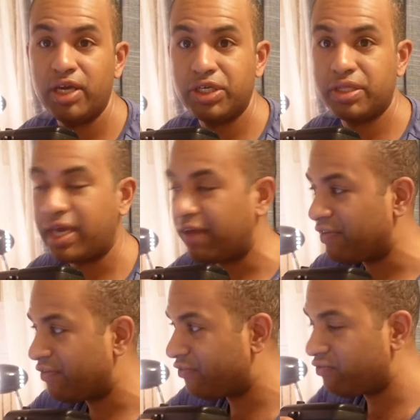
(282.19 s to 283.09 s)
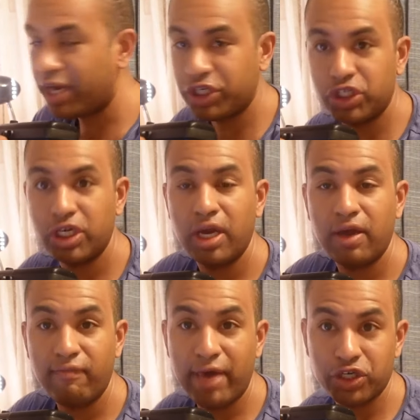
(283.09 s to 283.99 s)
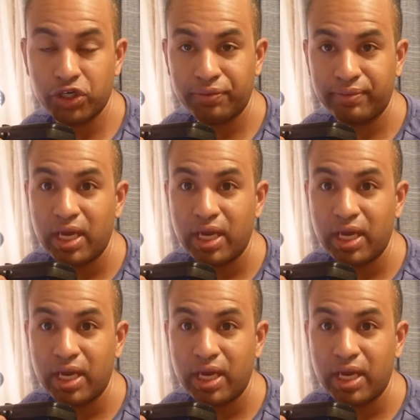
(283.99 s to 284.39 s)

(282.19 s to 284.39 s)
just like have a fresh measure.